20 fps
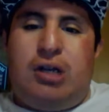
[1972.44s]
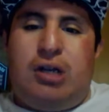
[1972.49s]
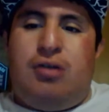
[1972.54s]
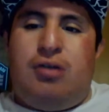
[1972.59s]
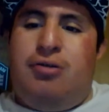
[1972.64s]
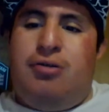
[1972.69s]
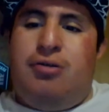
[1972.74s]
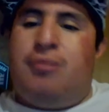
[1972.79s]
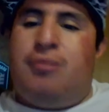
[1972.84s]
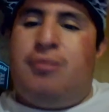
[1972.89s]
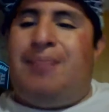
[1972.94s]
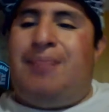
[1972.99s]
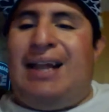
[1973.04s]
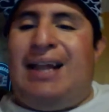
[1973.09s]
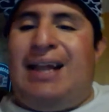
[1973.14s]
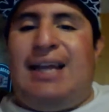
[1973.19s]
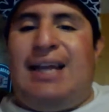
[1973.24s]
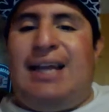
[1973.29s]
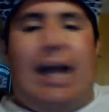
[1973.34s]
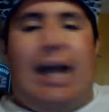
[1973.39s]
You play the
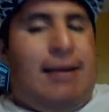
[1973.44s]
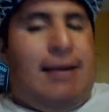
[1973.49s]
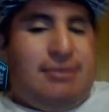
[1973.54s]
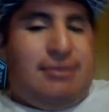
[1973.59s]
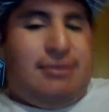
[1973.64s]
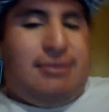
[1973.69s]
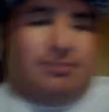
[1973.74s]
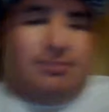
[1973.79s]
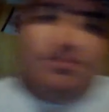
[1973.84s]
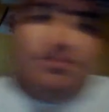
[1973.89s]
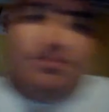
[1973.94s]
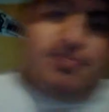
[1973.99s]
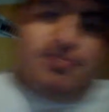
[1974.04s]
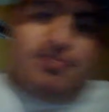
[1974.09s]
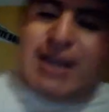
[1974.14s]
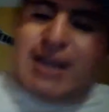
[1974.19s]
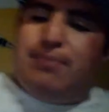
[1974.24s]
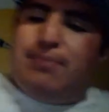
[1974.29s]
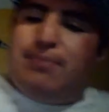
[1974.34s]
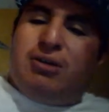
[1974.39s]
games,
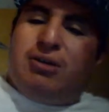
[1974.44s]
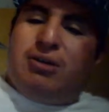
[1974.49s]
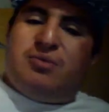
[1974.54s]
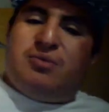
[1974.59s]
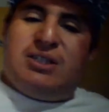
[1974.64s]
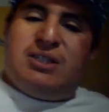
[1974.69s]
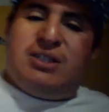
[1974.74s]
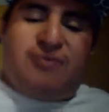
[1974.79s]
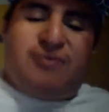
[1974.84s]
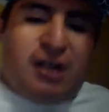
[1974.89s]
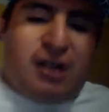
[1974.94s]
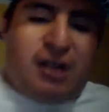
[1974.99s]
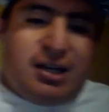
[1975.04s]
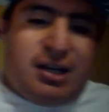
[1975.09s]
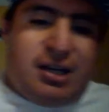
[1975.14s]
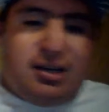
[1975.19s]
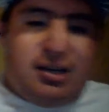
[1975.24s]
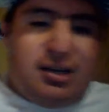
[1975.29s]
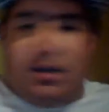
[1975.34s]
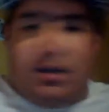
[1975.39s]
baseball is fun,
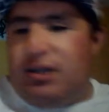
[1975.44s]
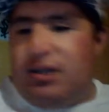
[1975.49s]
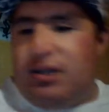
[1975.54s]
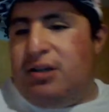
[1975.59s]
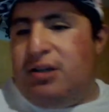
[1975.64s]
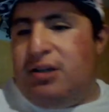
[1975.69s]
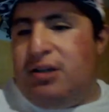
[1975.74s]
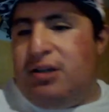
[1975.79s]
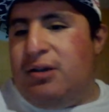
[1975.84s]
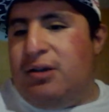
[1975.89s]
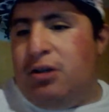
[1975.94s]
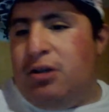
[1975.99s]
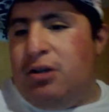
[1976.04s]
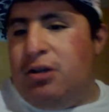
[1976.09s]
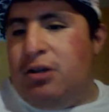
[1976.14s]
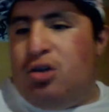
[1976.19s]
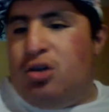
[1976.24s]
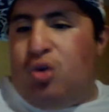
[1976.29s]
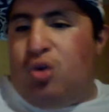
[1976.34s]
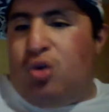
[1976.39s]

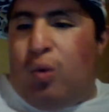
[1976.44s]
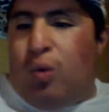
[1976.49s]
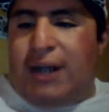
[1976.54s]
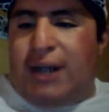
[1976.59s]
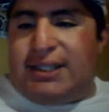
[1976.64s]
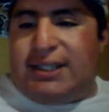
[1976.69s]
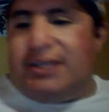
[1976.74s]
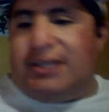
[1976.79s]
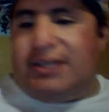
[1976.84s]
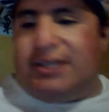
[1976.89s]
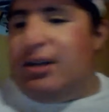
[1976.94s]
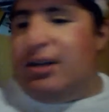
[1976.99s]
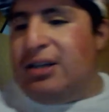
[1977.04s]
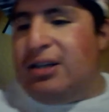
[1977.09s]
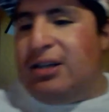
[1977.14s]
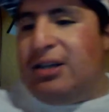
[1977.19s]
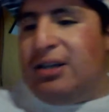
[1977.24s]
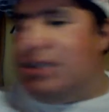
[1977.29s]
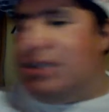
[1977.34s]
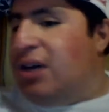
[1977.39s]
the White Sox there,
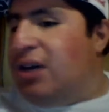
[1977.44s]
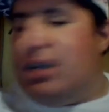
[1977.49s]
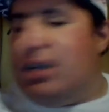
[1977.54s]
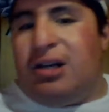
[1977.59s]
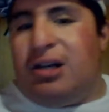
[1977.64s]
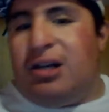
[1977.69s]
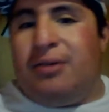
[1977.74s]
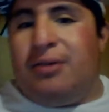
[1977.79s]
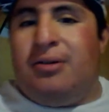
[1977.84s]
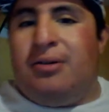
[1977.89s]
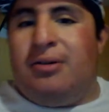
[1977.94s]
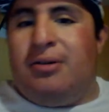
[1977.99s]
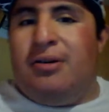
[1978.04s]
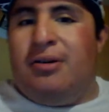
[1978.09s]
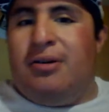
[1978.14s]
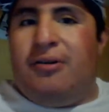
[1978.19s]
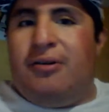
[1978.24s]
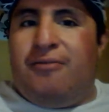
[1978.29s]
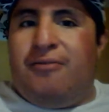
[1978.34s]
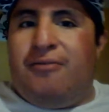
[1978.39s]
nostalgia.
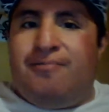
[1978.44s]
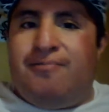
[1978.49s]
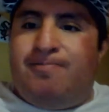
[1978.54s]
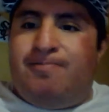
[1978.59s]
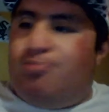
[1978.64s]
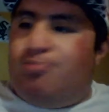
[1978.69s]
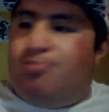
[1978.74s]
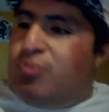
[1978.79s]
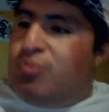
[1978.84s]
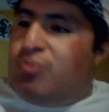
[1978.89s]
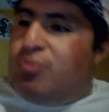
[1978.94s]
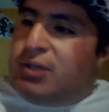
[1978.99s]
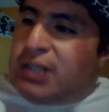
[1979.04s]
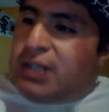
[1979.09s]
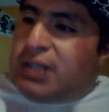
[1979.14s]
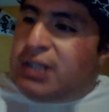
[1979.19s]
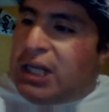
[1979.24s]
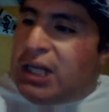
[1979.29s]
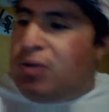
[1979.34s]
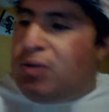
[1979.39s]

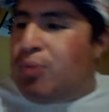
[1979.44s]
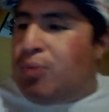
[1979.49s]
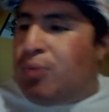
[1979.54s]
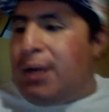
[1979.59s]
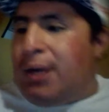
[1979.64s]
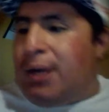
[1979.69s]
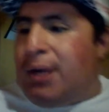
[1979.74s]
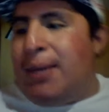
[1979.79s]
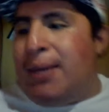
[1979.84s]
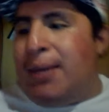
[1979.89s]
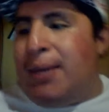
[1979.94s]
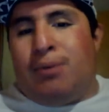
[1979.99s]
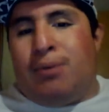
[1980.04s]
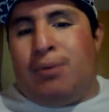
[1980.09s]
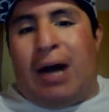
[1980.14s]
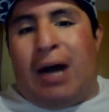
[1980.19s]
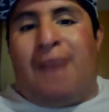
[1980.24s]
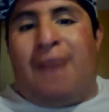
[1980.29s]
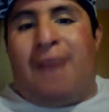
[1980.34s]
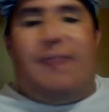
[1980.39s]
Getting you brand of baseball. I
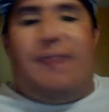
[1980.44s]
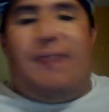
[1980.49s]
have Frank